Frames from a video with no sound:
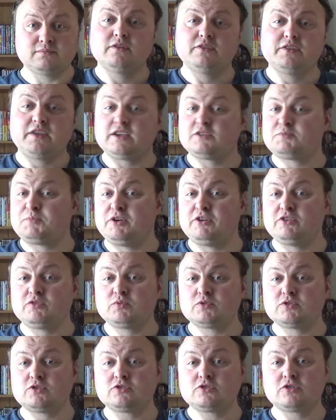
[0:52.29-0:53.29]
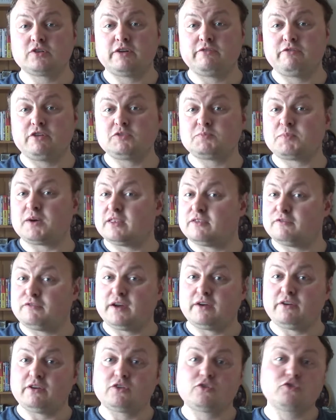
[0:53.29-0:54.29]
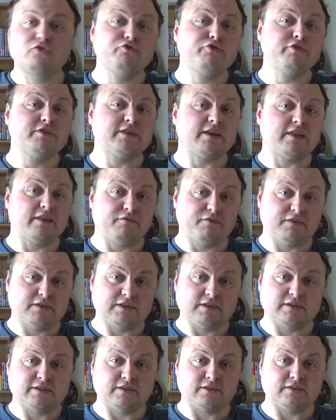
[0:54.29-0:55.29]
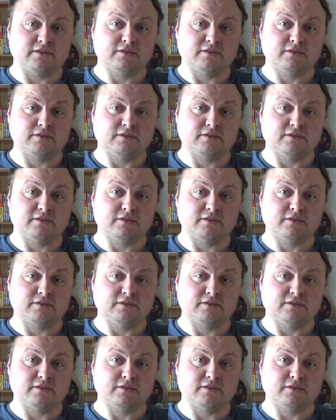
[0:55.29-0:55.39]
The experience was also enriched by the varied countries that they visited.